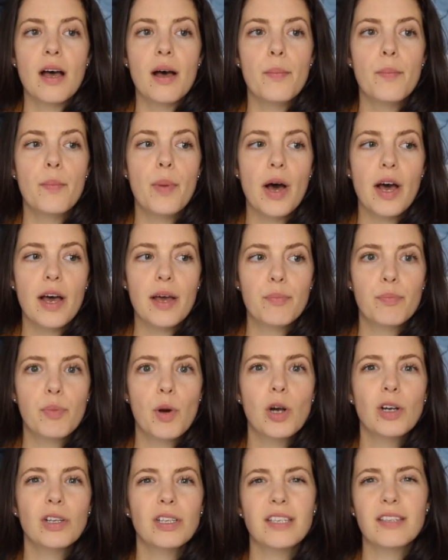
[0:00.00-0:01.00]
but
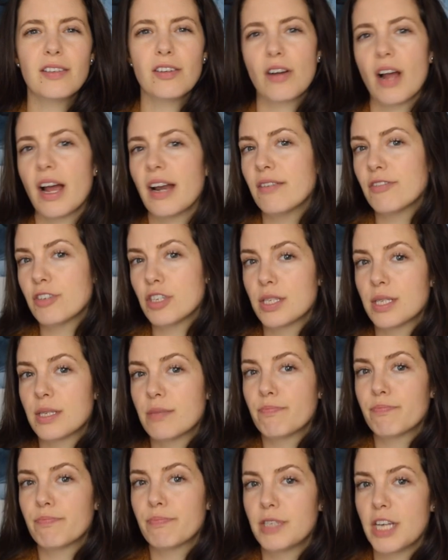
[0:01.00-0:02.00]
partly they're kind of just
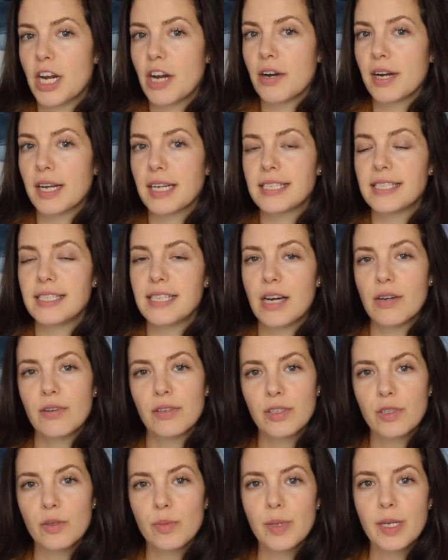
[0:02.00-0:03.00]
tearing us down
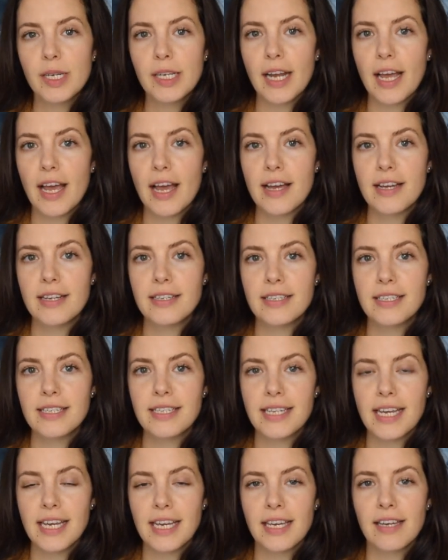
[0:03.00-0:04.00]
a little bit
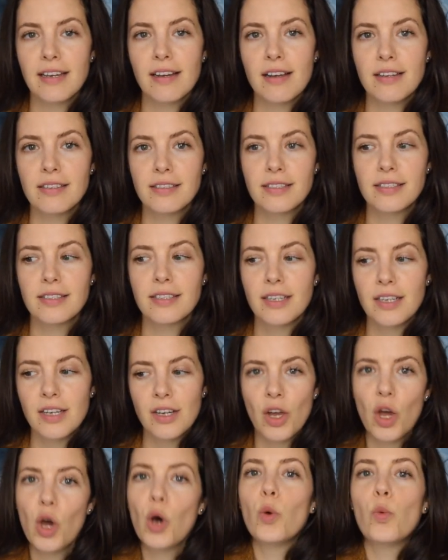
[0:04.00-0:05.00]
and taking us
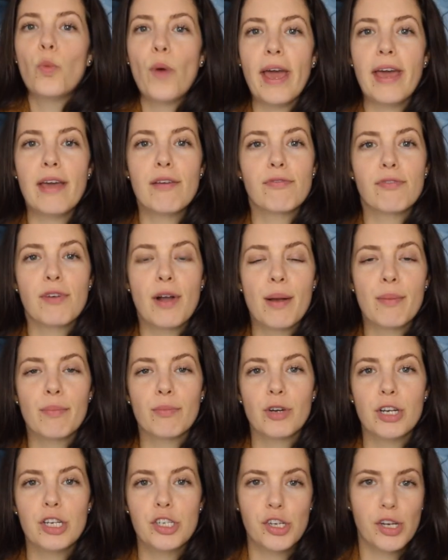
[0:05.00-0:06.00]
away
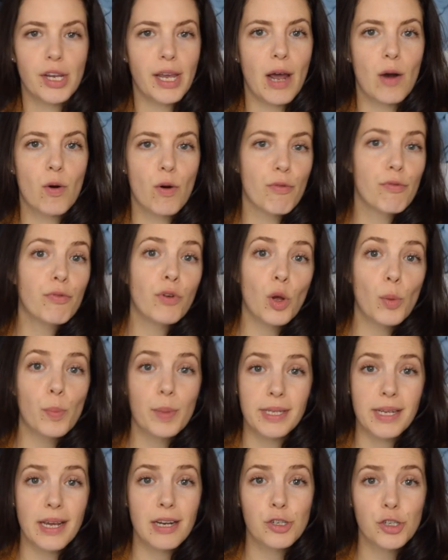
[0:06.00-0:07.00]
from reaching our full
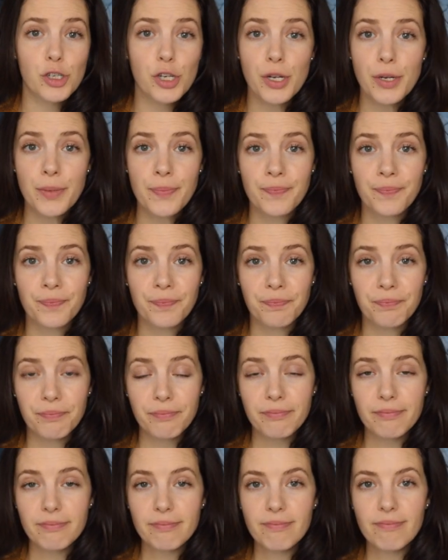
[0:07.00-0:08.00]
potential.
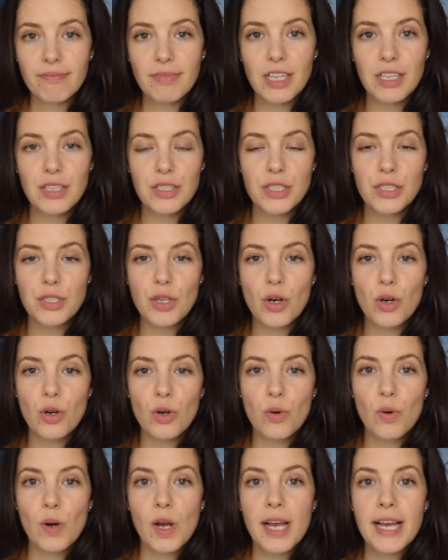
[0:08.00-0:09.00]

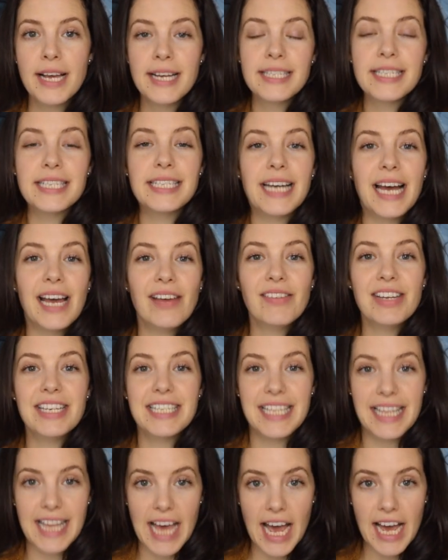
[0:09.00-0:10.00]
So to dive
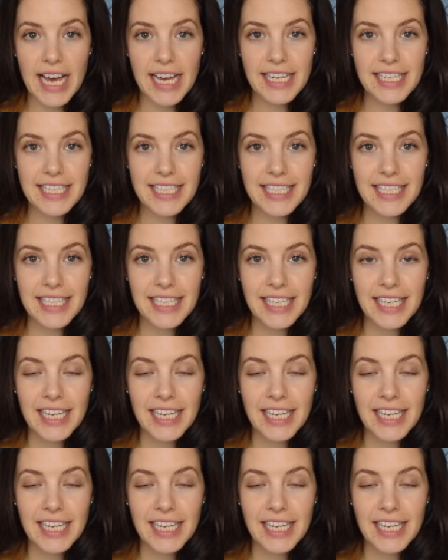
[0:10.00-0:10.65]
into that,